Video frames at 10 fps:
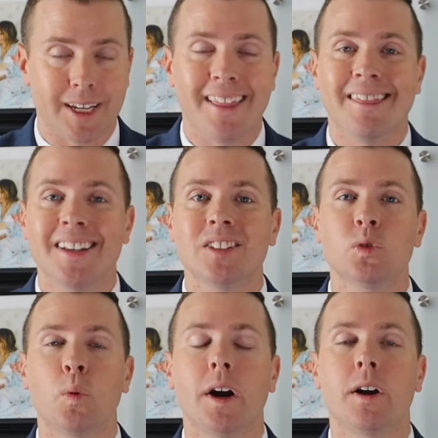and this
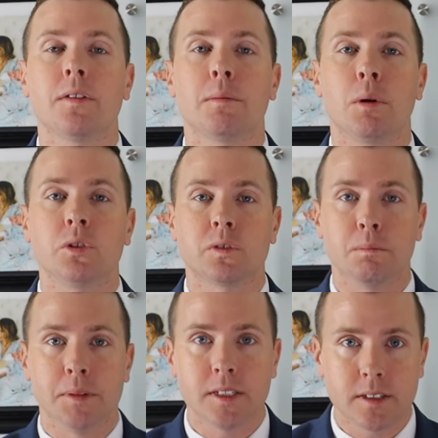is where the most
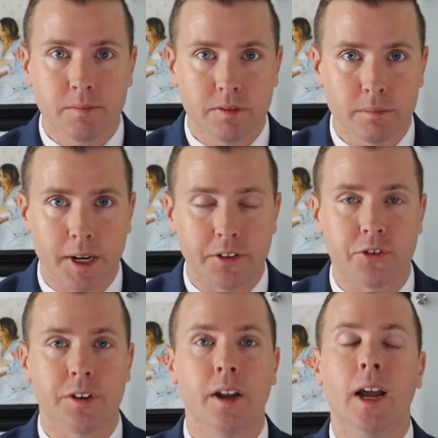
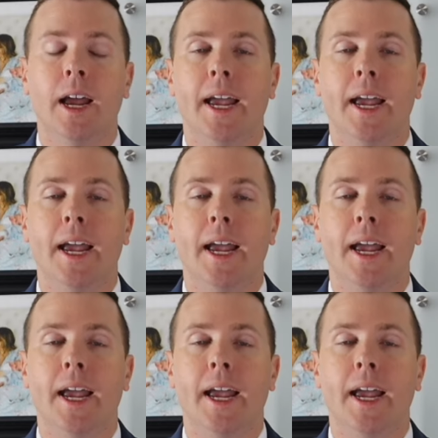misinformation